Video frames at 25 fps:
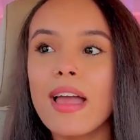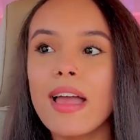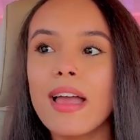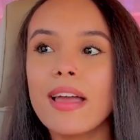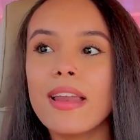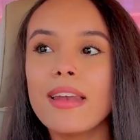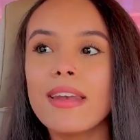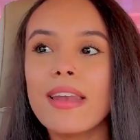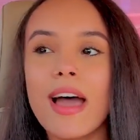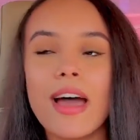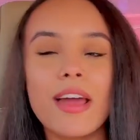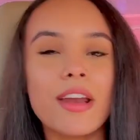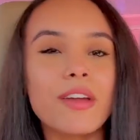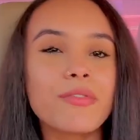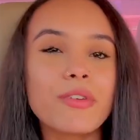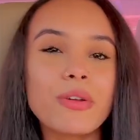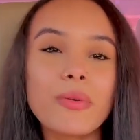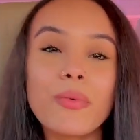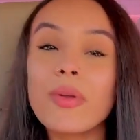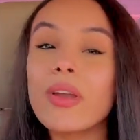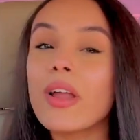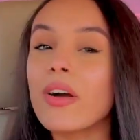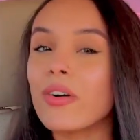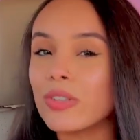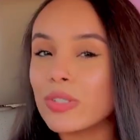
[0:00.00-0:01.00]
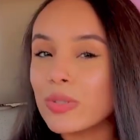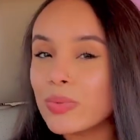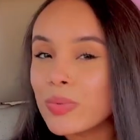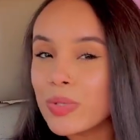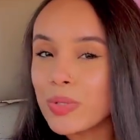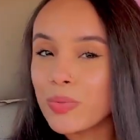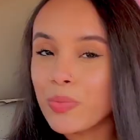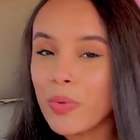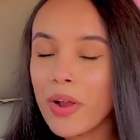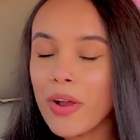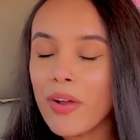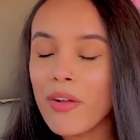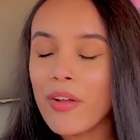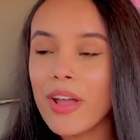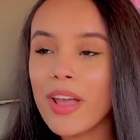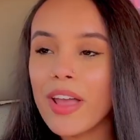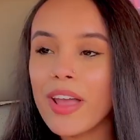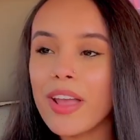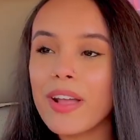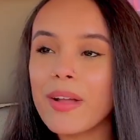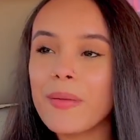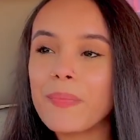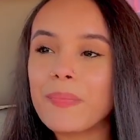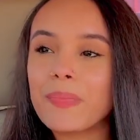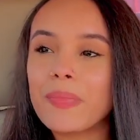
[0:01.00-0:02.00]
not everyone else was
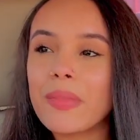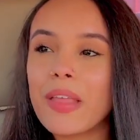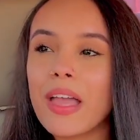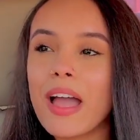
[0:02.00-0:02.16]
wearing.